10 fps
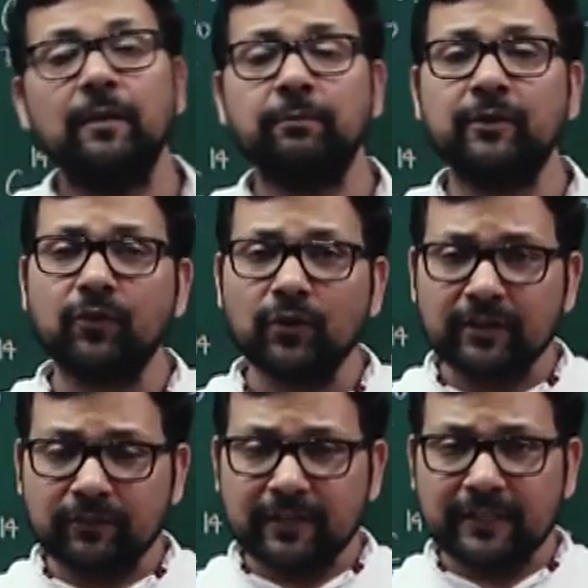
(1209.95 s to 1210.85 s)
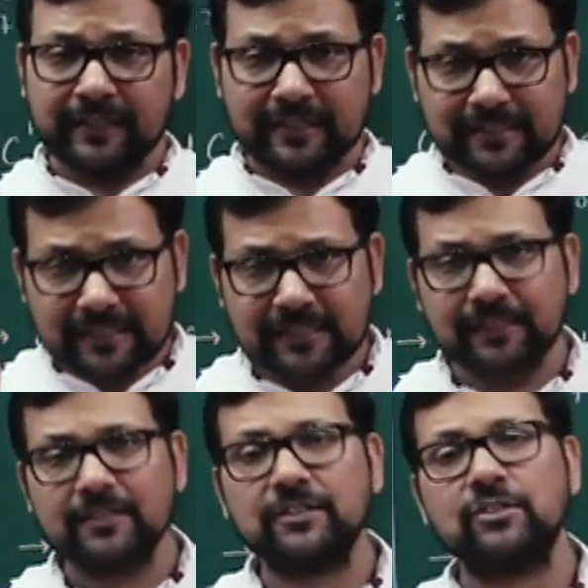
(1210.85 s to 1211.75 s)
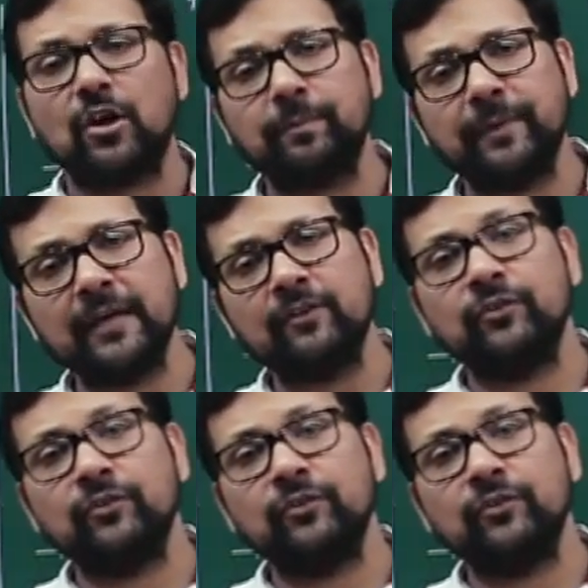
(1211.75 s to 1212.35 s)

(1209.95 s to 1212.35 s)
Before even discussing this topic,